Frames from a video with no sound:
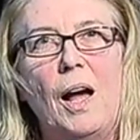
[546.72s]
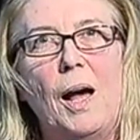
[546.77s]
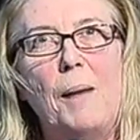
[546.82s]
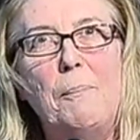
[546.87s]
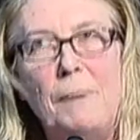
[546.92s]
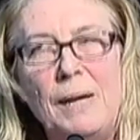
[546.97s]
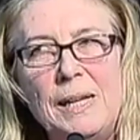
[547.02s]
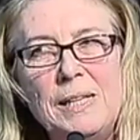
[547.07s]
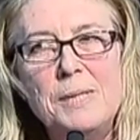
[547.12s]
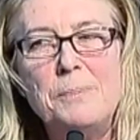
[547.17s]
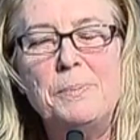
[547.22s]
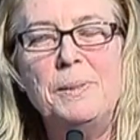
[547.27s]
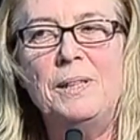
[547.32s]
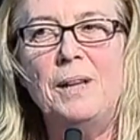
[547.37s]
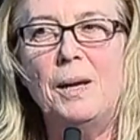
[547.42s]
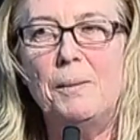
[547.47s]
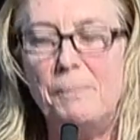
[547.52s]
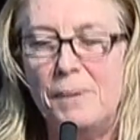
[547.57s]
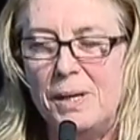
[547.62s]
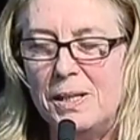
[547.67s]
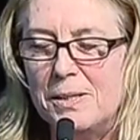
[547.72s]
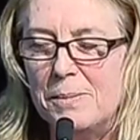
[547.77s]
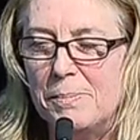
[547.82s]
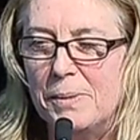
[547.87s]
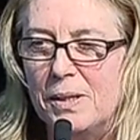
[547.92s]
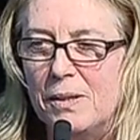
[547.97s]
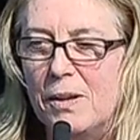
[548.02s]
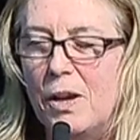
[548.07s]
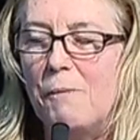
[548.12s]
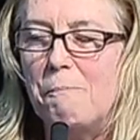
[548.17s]
amazement,
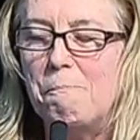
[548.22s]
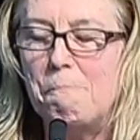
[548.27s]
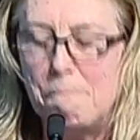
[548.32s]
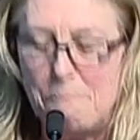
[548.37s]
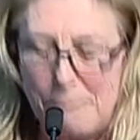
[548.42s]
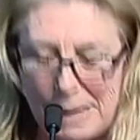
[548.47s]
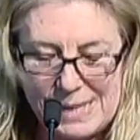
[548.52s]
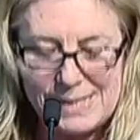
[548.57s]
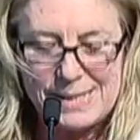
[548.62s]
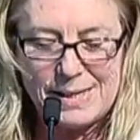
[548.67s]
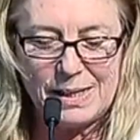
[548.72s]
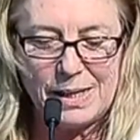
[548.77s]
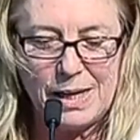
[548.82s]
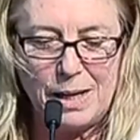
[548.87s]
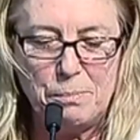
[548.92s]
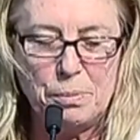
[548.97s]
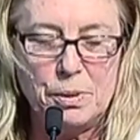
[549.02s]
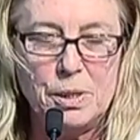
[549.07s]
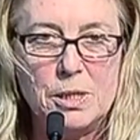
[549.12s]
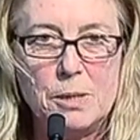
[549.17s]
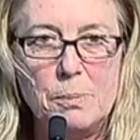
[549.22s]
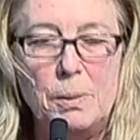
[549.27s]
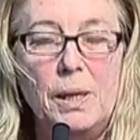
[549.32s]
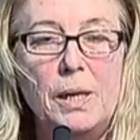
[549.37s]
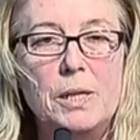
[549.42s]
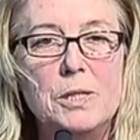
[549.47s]
basic game principle,